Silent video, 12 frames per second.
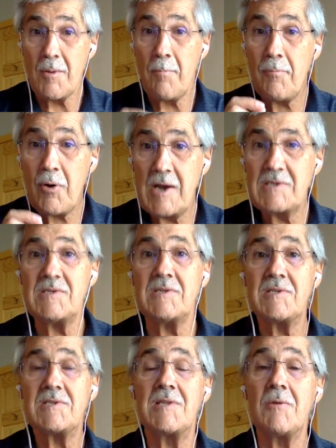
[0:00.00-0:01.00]
presence
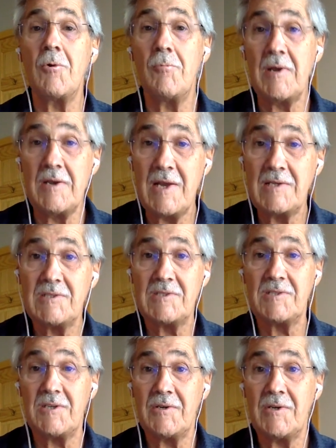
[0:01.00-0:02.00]
that will be
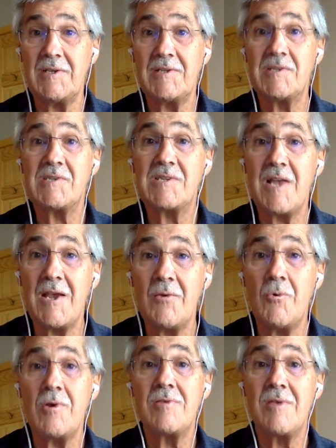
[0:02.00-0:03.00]
necessary to stay with